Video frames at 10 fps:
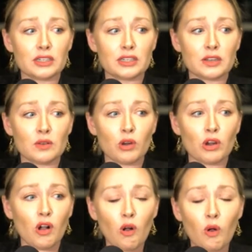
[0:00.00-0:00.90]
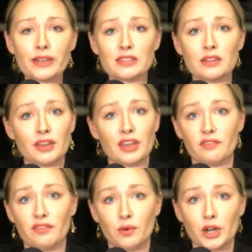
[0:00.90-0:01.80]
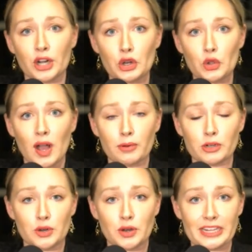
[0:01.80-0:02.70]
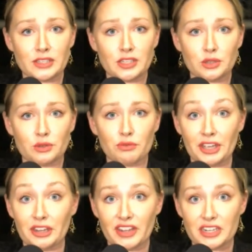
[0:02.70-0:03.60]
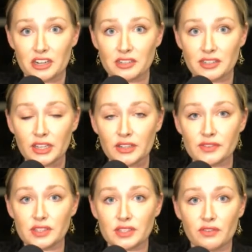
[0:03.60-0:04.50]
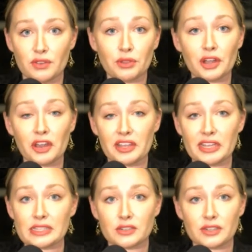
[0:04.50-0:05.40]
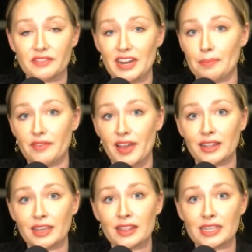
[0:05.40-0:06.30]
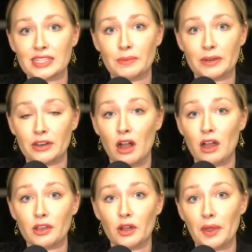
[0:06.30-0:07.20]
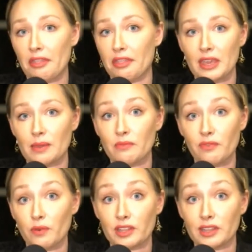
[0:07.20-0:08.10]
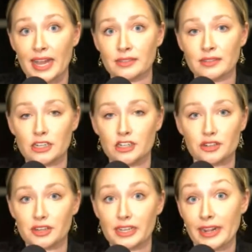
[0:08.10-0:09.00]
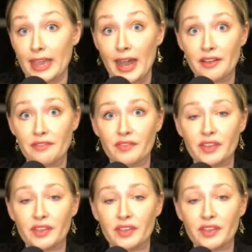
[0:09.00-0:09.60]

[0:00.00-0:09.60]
we're always looking for new opportunities to reinvent ourselves. If you look at the history of Napa Valley, that's been an ongoing theme for the last century and a half,